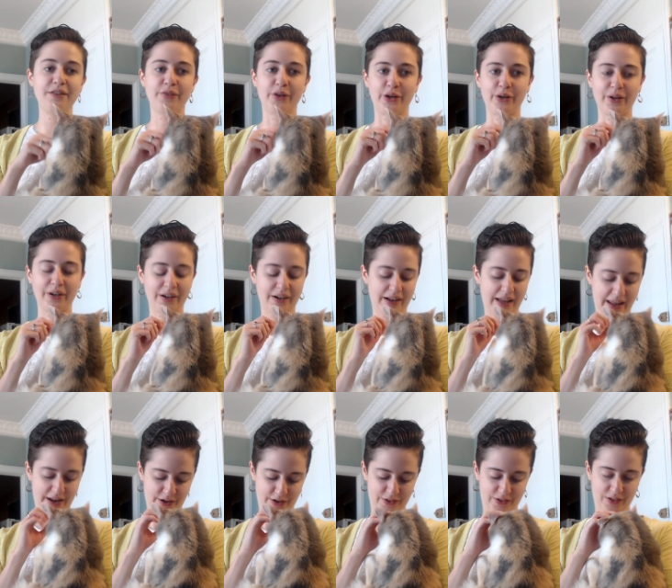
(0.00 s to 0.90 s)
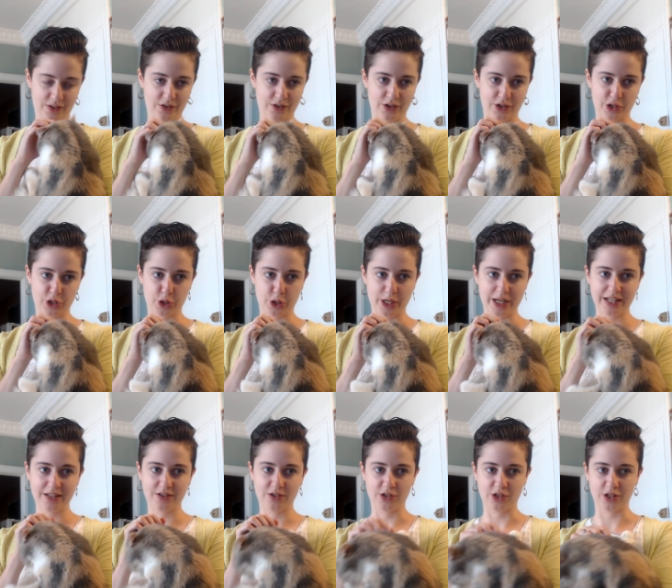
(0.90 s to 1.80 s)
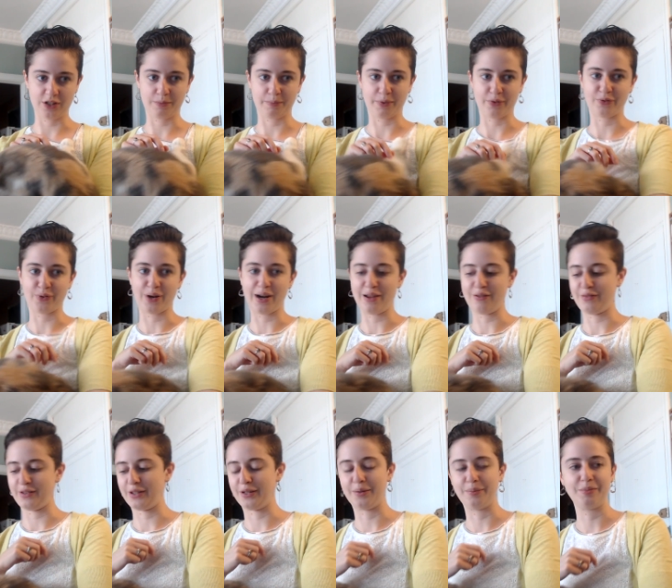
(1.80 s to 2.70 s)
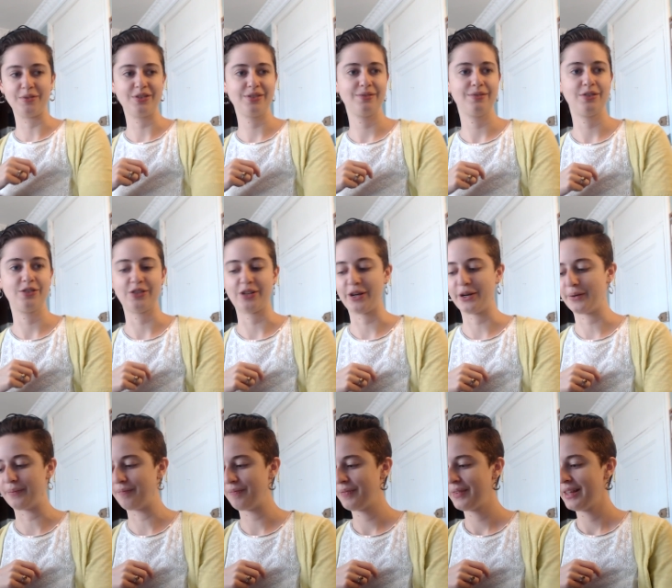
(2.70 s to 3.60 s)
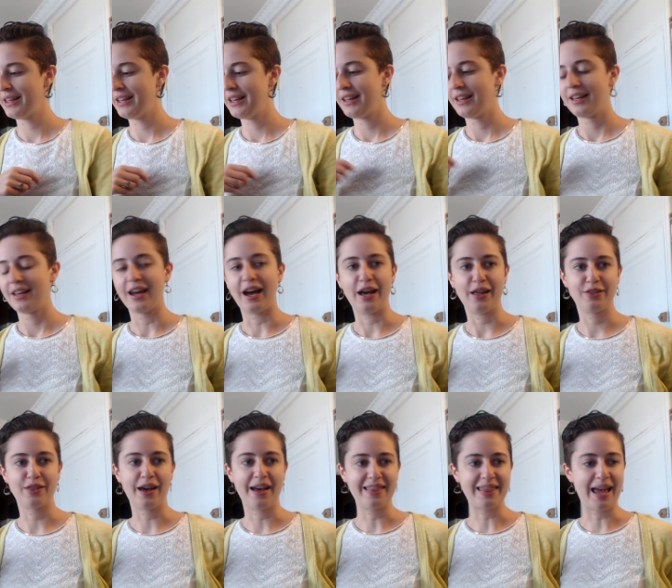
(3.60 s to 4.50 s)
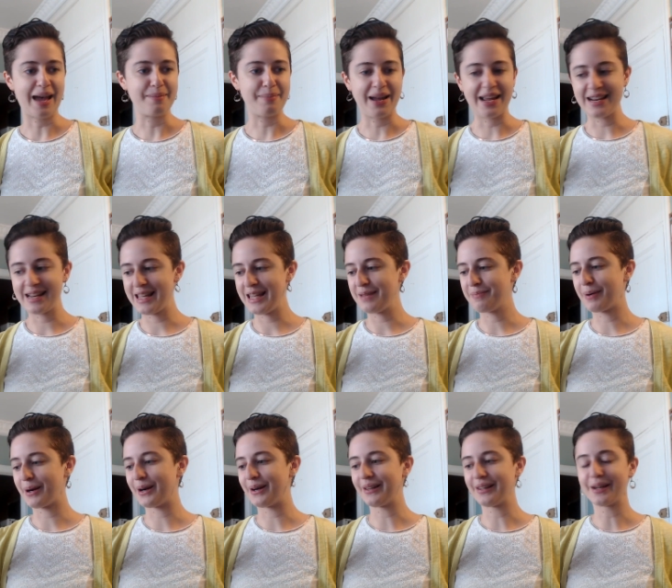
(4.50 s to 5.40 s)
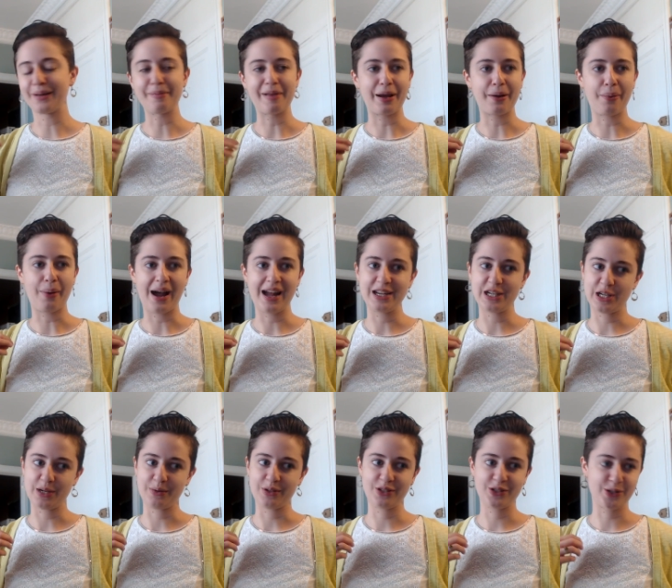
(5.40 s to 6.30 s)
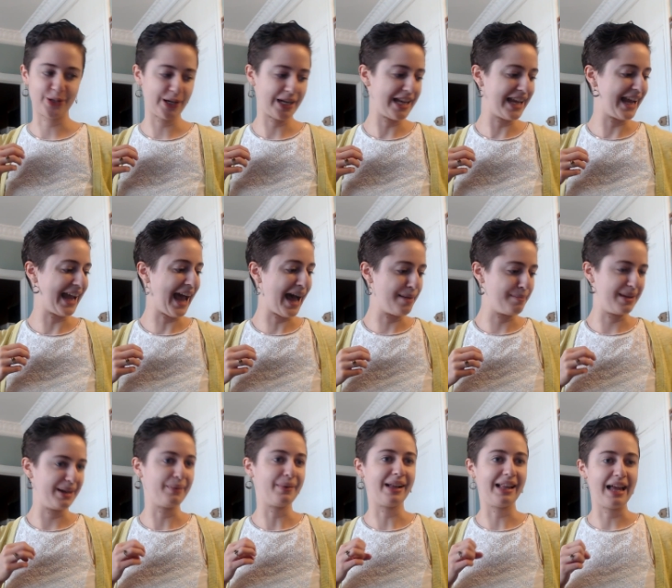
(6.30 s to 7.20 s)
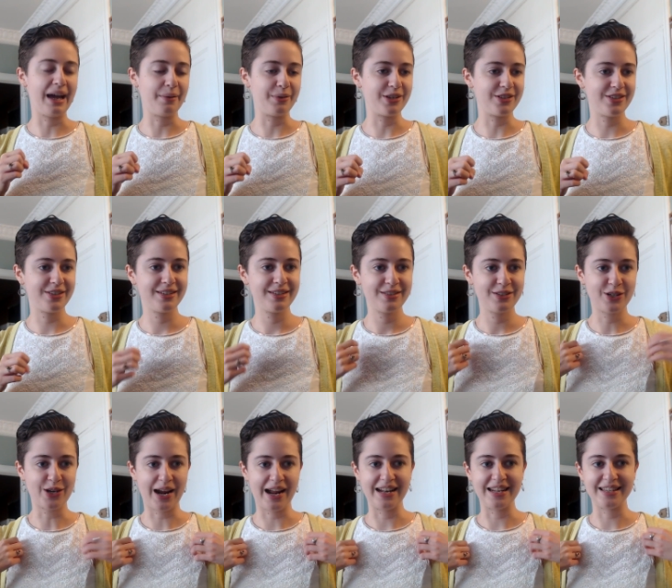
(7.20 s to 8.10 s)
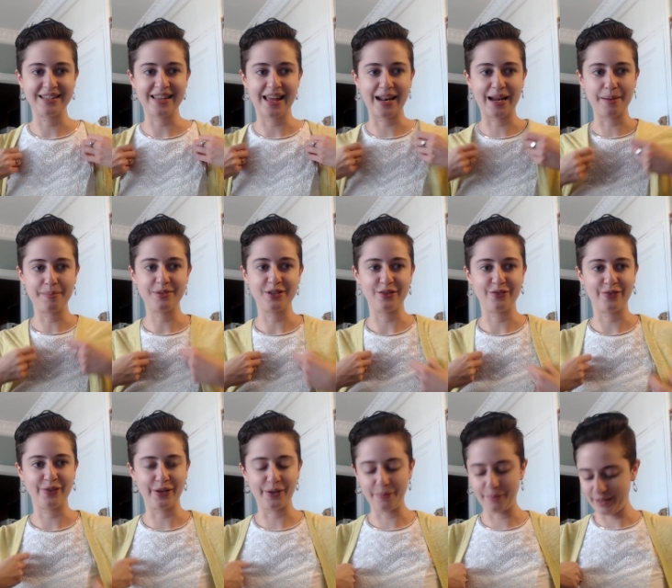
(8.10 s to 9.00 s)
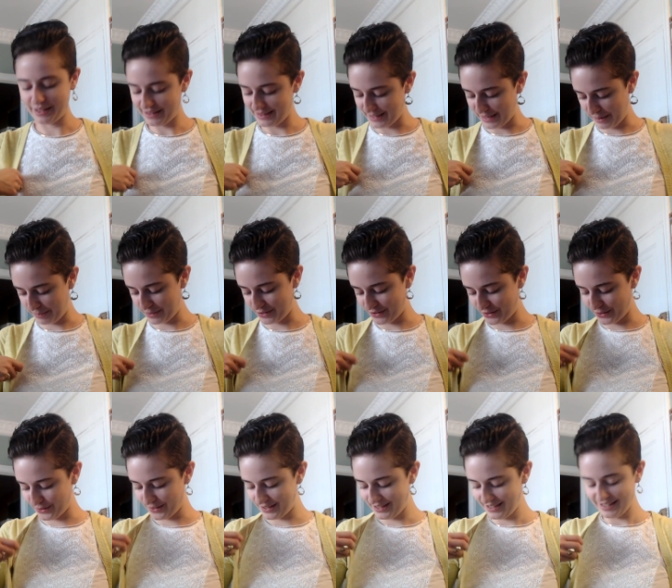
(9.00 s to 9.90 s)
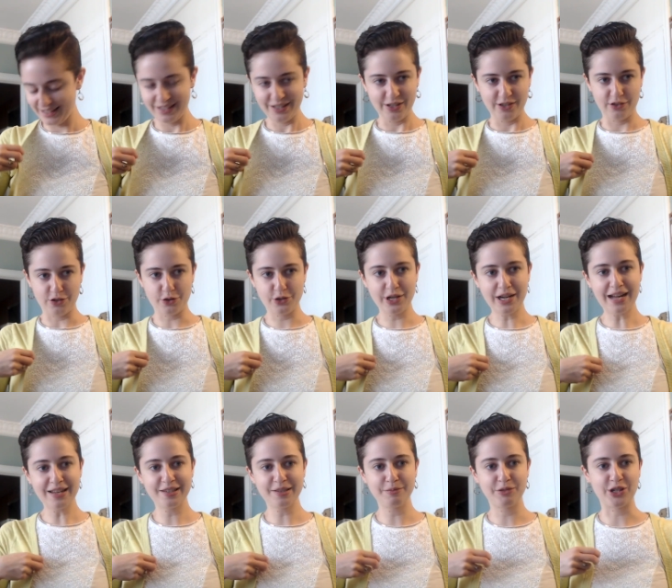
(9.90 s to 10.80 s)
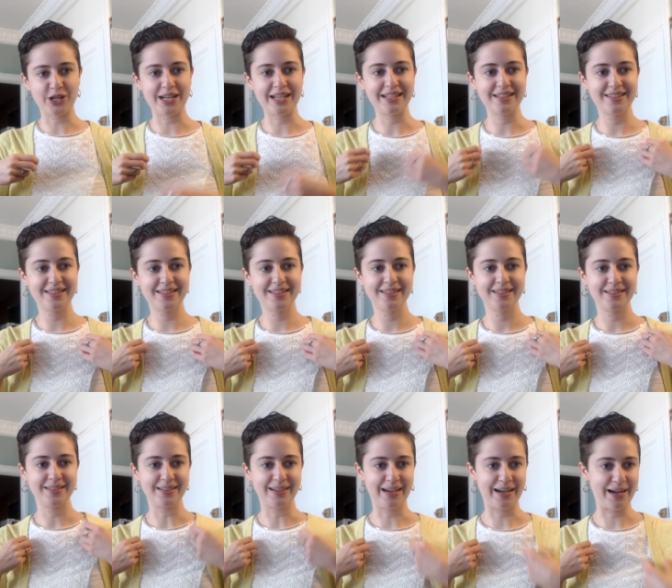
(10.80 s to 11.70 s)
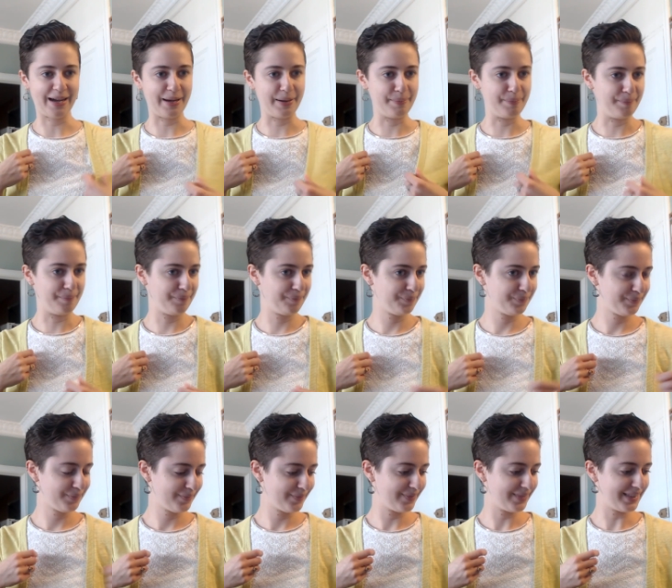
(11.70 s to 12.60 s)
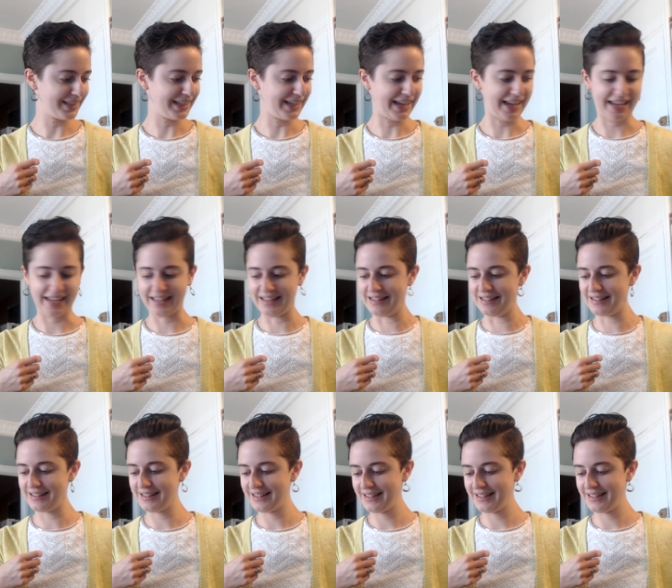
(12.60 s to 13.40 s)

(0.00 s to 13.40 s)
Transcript: her and her sister treats just before I filmed, so I thought that might keep her a little bit quiet. She was shrieking at me while I was trying to set up to film the episode. So she got some treats, um, and